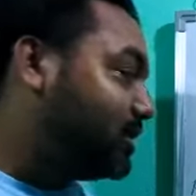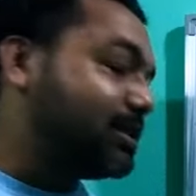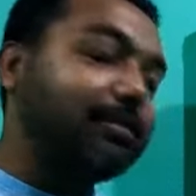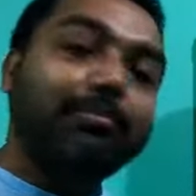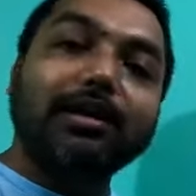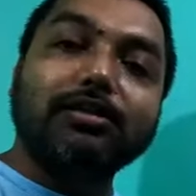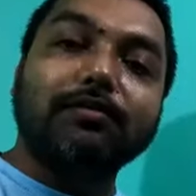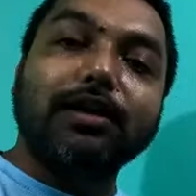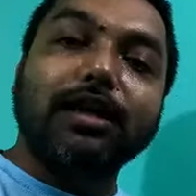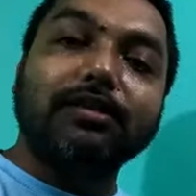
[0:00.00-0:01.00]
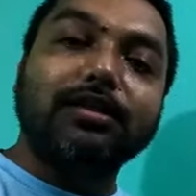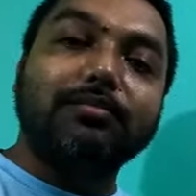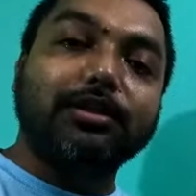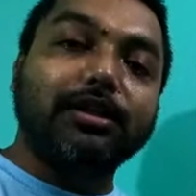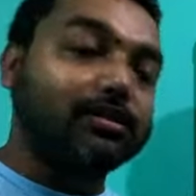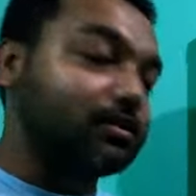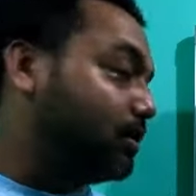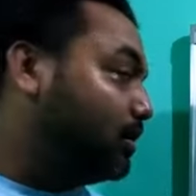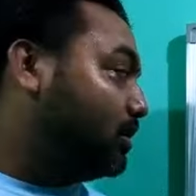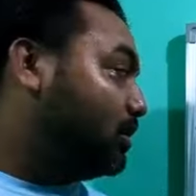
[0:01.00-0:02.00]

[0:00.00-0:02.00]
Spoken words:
then some parts of Andhra Pradesh,